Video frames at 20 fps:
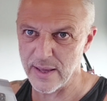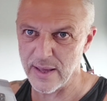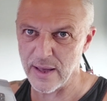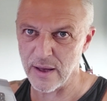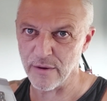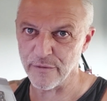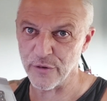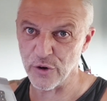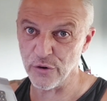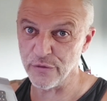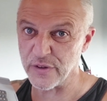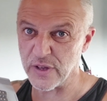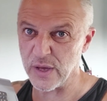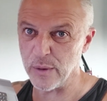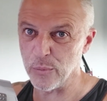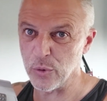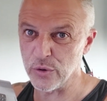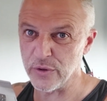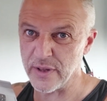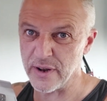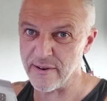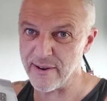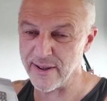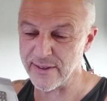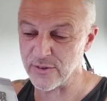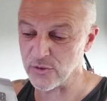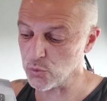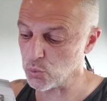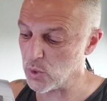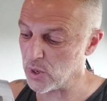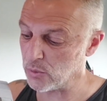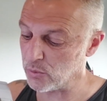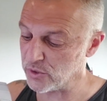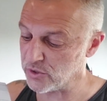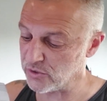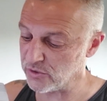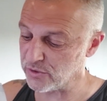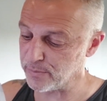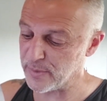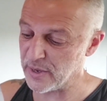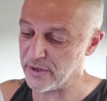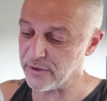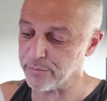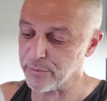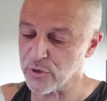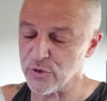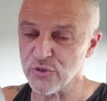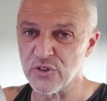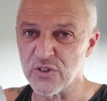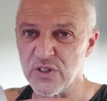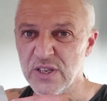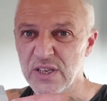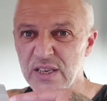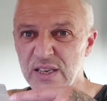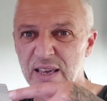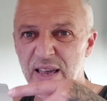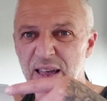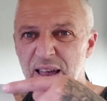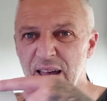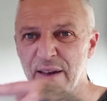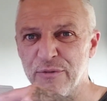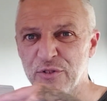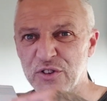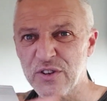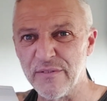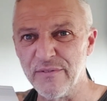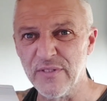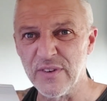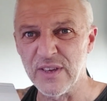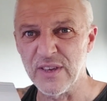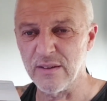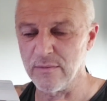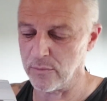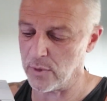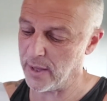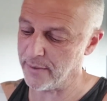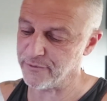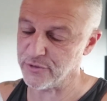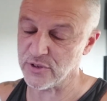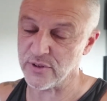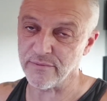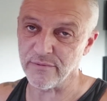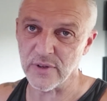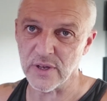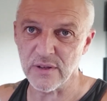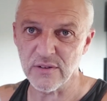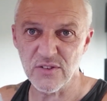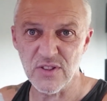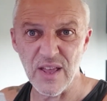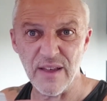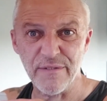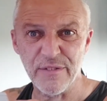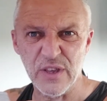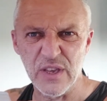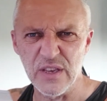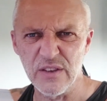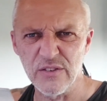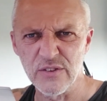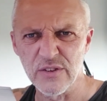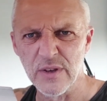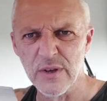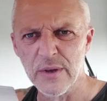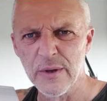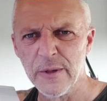out of another keyboard that I had as well, which is space, because the F7 keys, the F keys